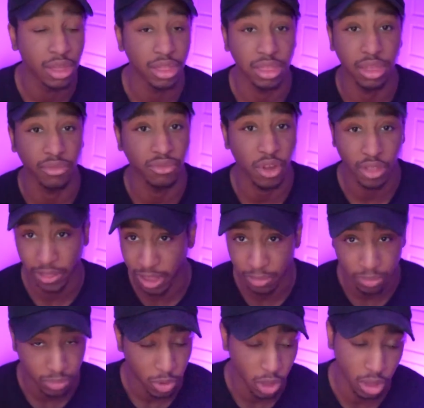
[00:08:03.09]
The front lip,
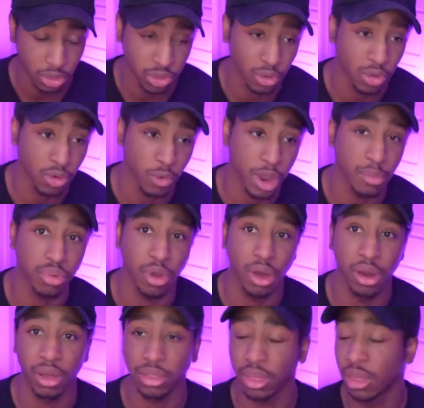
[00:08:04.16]
also a great
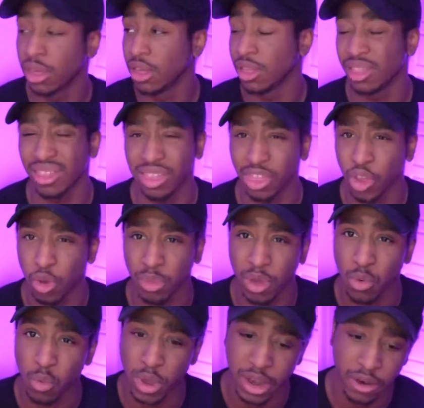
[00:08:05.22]
product. This a little
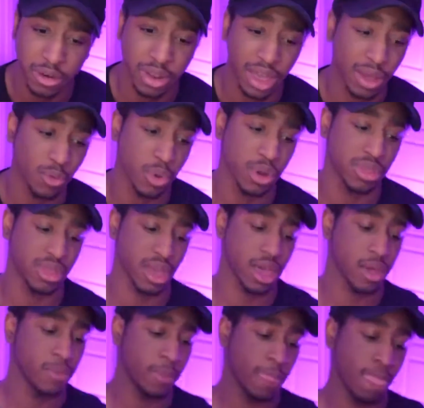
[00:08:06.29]
bit weird, I would
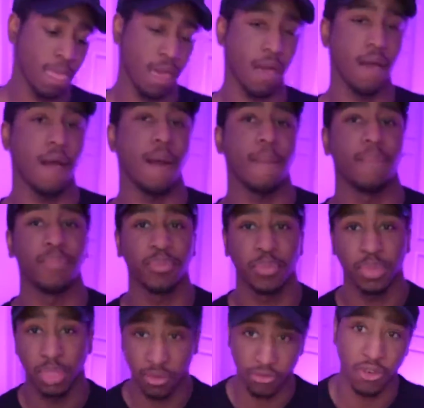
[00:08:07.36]
say.
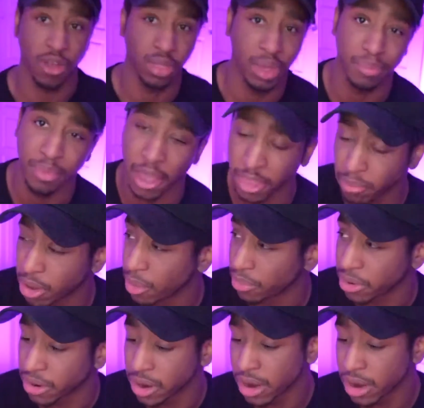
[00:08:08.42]
The front lip, not the bumper.